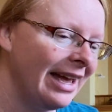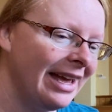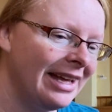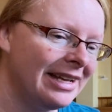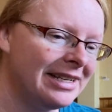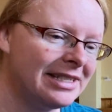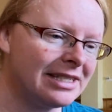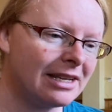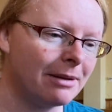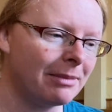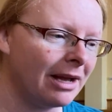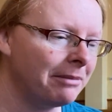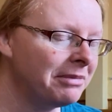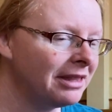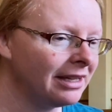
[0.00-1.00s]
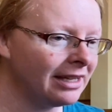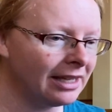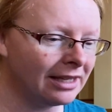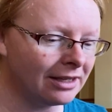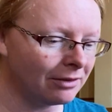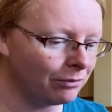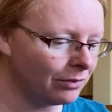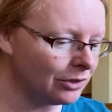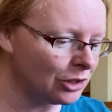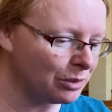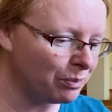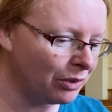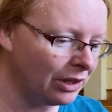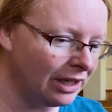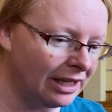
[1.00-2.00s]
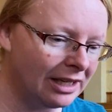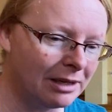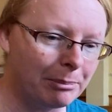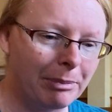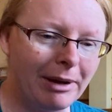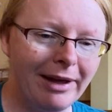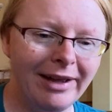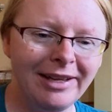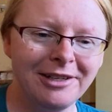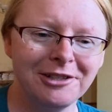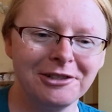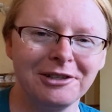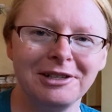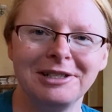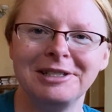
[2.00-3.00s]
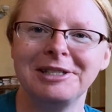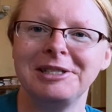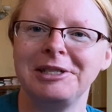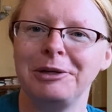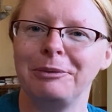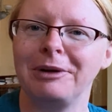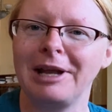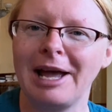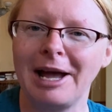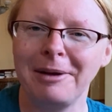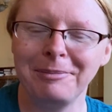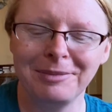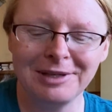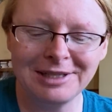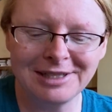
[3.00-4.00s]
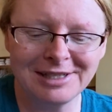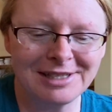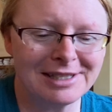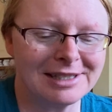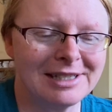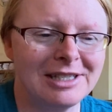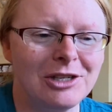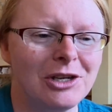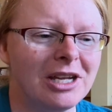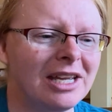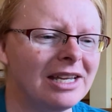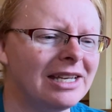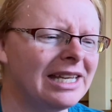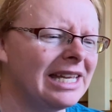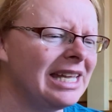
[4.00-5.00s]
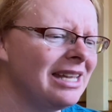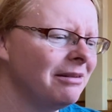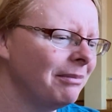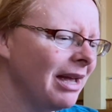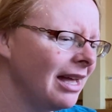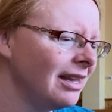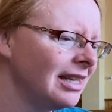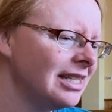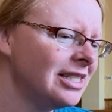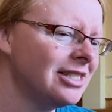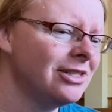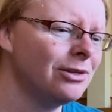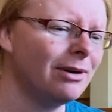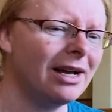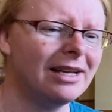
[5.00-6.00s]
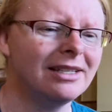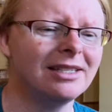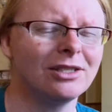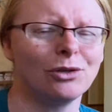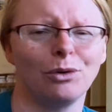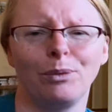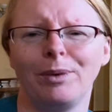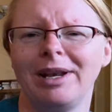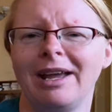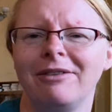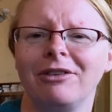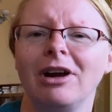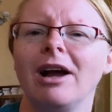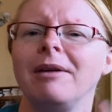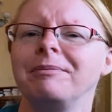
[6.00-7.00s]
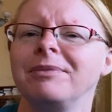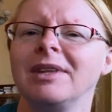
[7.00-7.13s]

And I'm thinking we'll just put it in a binder and see what happens. And you can email it to us or whatever.